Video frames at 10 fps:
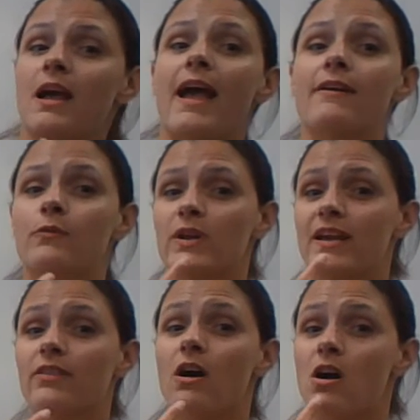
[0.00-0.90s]
Halfway
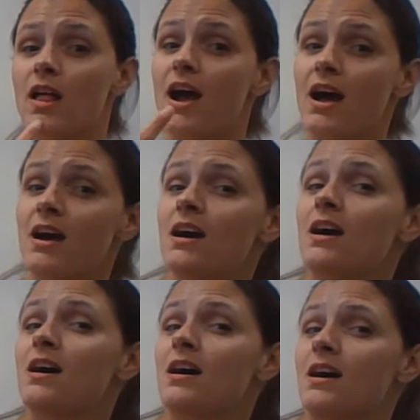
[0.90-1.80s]
down the hall,
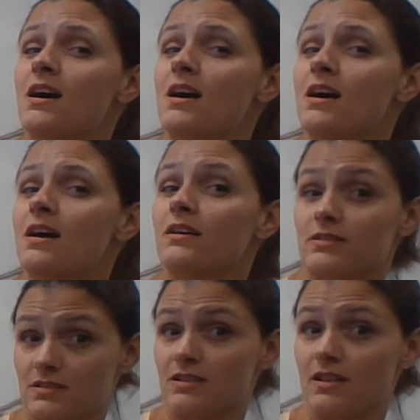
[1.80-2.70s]

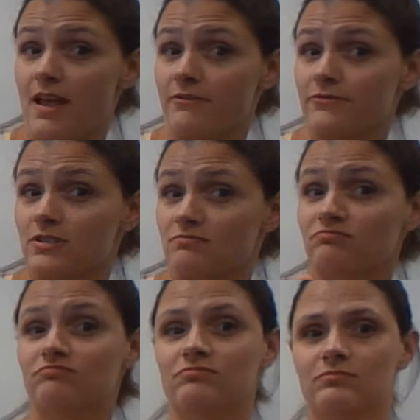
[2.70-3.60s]
to the left,
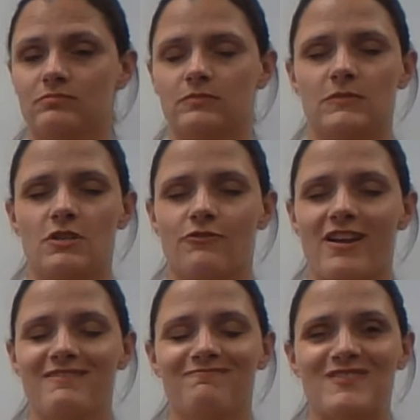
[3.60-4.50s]
to the
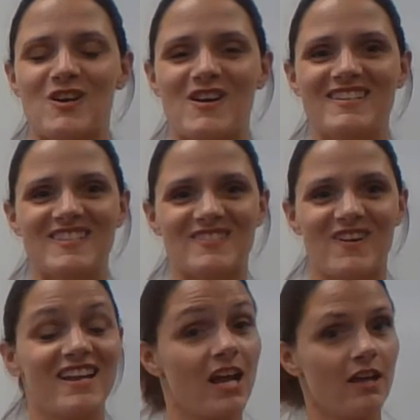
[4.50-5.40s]
right, sorry, to the
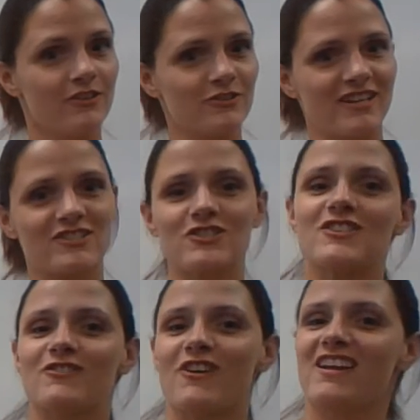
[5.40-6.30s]
right, other direction to
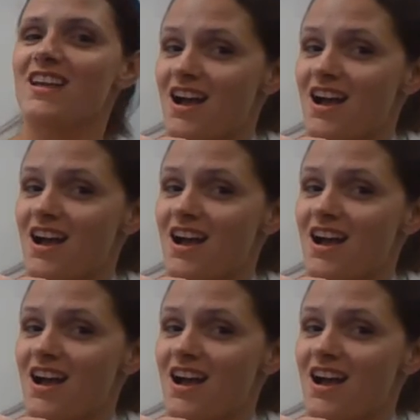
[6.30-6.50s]
the right.